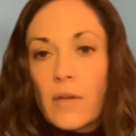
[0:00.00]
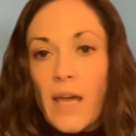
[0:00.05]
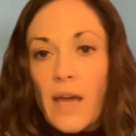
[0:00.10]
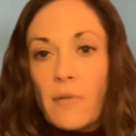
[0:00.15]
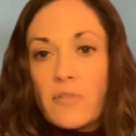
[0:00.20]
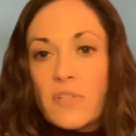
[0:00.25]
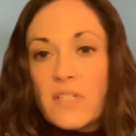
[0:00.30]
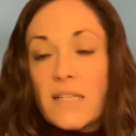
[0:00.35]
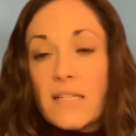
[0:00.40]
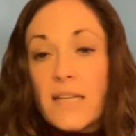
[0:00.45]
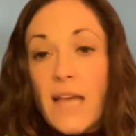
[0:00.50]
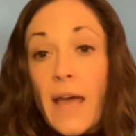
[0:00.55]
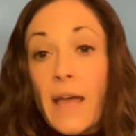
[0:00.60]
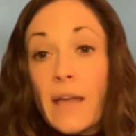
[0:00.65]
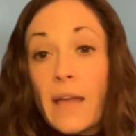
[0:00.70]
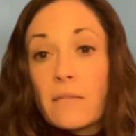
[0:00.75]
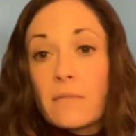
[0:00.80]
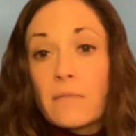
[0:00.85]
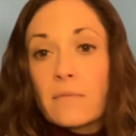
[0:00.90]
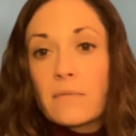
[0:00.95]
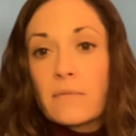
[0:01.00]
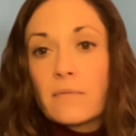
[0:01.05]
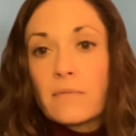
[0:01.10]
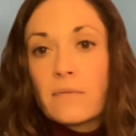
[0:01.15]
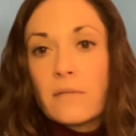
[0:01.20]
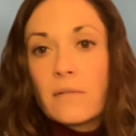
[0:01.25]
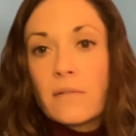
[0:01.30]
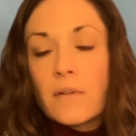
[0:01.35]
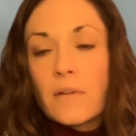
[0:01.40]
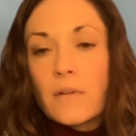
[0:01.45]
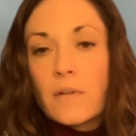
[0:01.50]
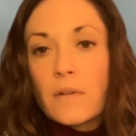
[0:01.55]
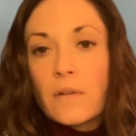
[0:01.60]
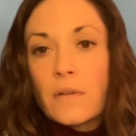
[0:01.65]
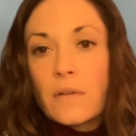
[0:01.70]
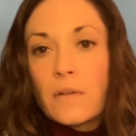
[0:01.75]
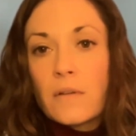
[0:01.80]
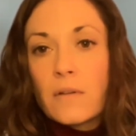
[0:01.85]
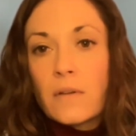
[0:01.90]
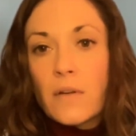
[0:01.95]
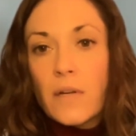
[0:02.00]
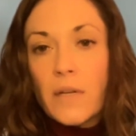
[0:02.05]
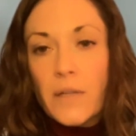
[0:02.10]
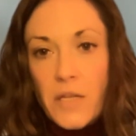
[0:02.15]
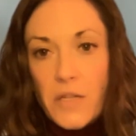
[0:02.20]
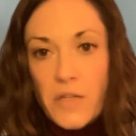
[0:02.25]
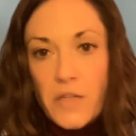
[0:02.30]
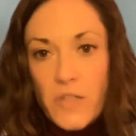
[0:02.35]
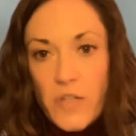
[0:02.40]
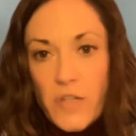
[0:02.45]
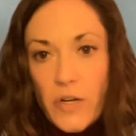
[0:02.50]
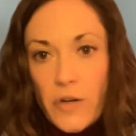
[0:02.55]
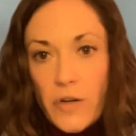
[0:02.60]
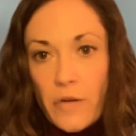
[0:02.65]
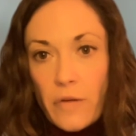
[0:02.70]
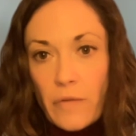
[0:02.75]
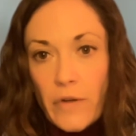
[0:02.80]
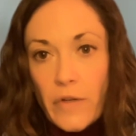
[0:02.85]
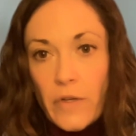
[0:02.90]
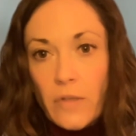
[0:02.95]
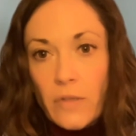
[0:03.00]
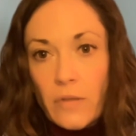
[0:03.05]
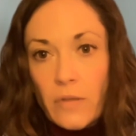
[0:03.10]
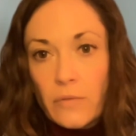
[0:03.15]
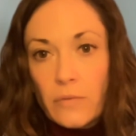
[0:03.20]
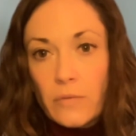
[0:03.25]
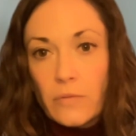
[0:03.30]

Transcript: count to 10, and then start over.